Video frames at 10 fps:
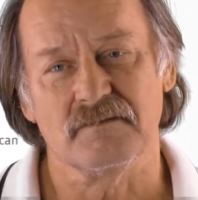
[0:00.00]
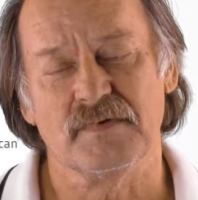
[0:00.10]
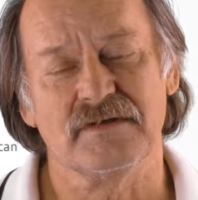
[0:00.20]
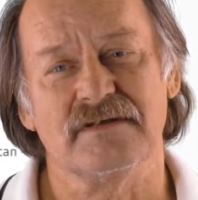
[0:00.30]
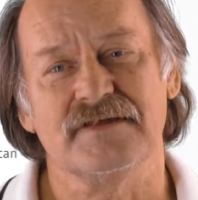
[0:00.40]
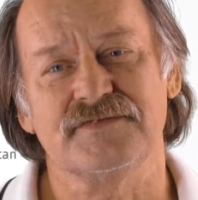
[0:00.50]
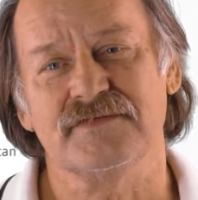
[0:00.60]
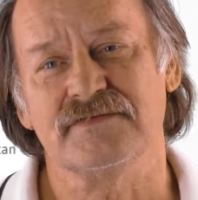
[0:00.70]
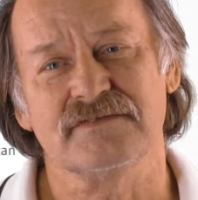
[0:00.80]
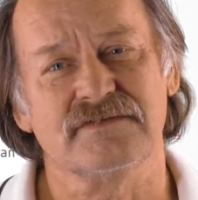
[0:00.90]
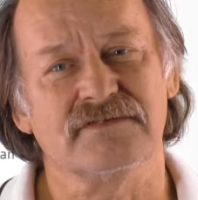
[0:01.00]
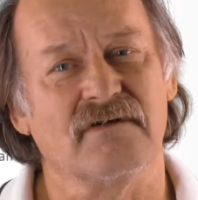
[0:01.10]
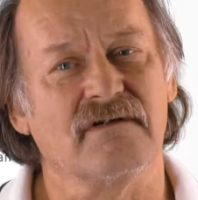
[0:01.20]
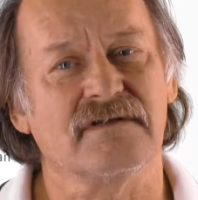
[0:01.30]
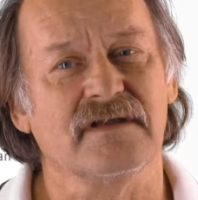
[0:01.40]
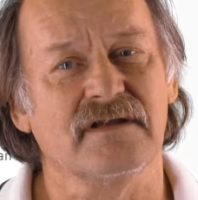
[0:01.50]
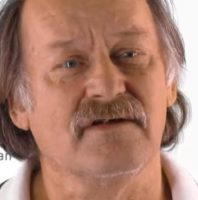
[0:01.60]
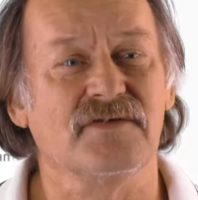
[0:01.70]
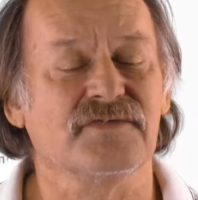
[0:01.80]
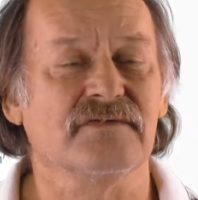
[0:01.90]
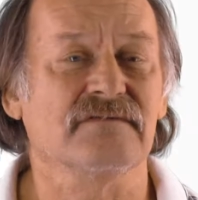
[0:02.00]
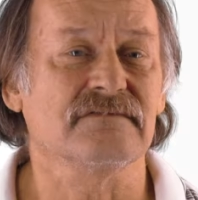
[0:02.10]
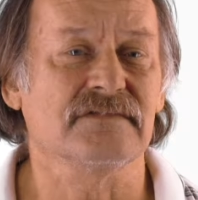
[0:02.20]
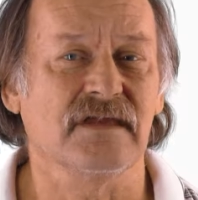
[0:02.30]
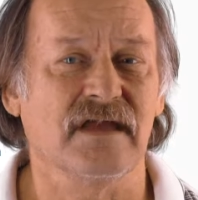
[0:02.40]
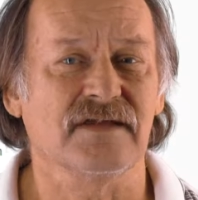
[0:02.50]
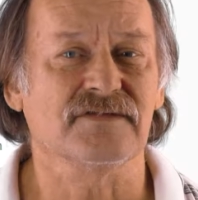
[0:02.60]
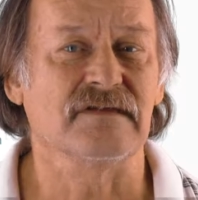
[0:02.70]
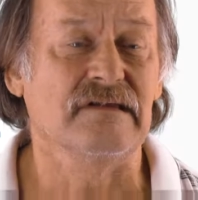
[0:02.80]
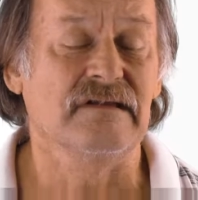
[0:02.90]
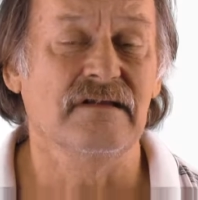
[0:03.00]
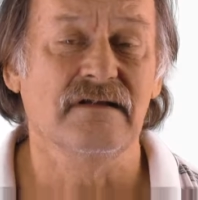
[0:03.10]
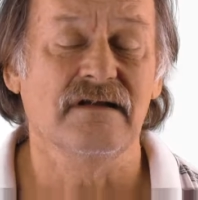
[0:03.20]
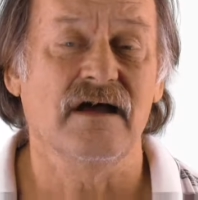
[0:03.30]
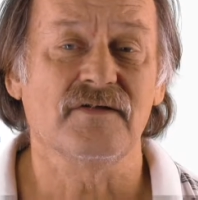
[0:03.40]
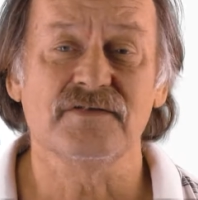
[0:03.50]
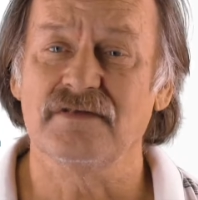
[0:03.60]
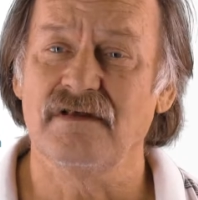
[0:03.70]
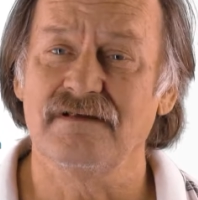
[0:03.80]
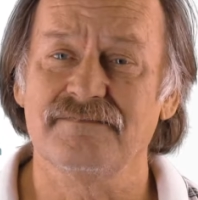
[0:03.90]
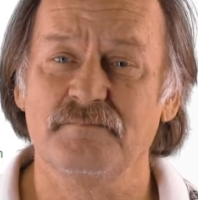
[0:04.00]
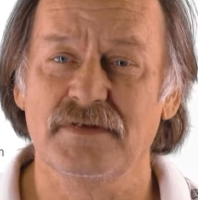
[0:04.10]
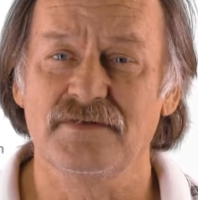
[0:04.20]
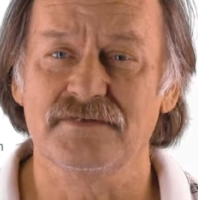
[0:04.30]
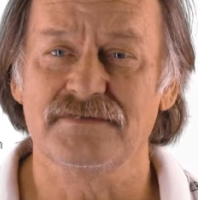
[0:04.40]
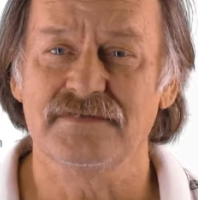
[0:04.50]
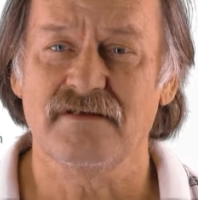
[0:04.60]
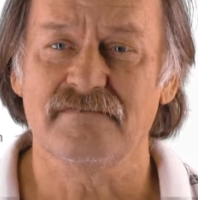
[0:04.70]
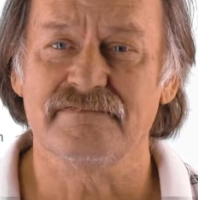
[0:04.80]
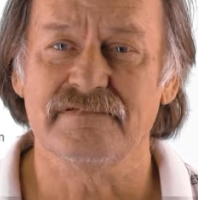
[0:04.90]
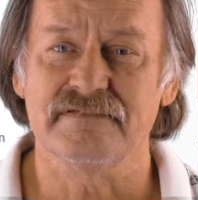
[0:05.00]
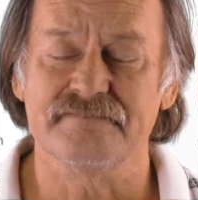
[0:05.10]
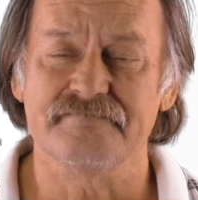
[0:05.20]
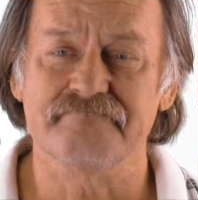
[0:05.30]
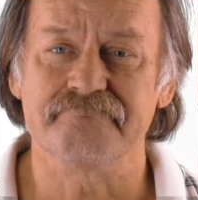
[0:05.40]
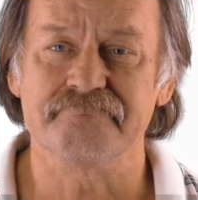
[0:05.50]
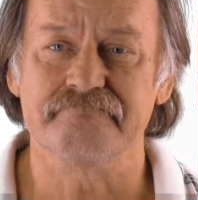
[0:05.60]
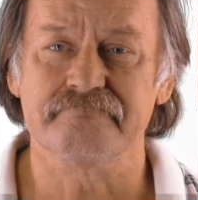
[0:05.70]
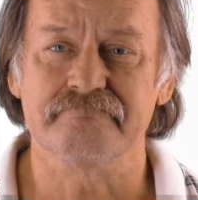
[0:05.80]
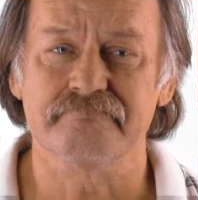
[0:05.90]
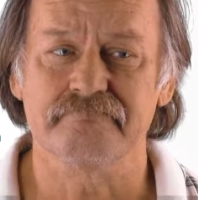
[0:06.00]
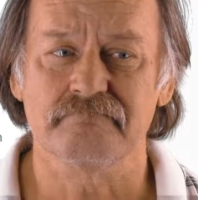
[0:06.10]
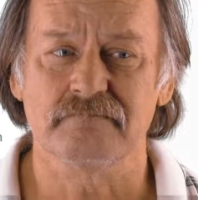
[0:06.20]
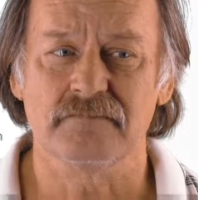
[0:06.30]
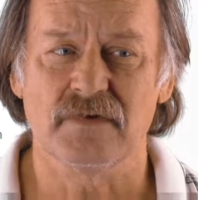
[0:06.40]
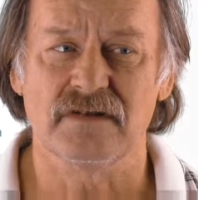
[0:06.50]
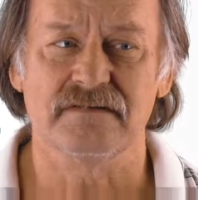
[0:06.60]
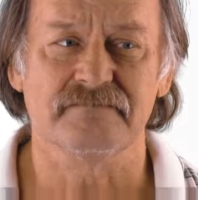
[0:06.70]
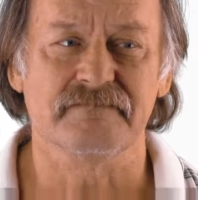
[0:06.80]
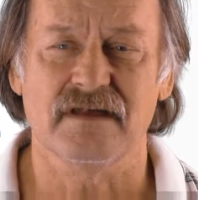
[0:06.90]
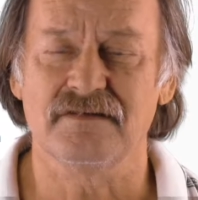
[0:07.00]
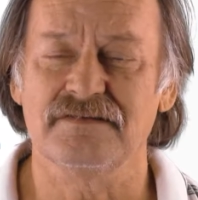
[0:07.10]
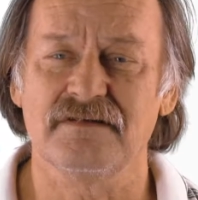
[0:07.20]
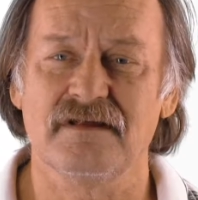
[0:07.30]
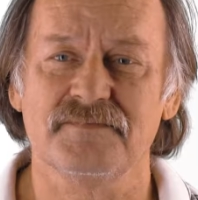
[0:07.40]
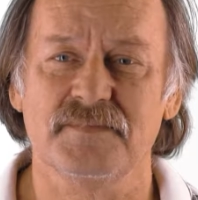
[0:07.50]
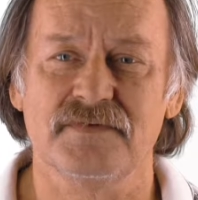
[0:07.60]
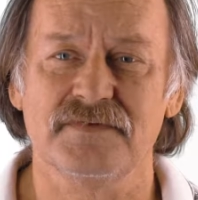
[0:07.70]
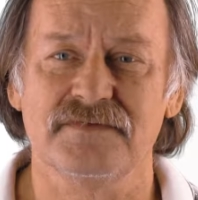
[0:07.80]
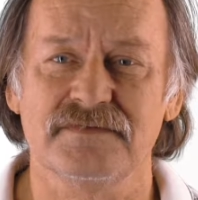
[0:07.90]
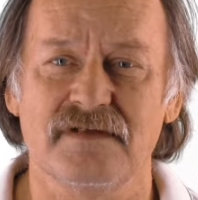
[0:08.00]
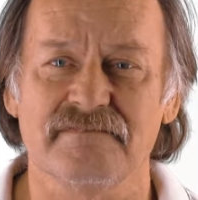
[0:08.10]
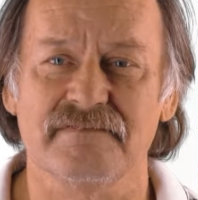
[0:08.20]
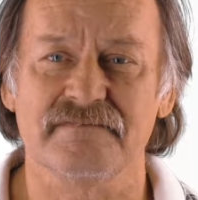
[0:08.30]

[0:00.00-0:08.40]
But let's just discard chaos and ask, how does life build itself? Really, how does life build itself?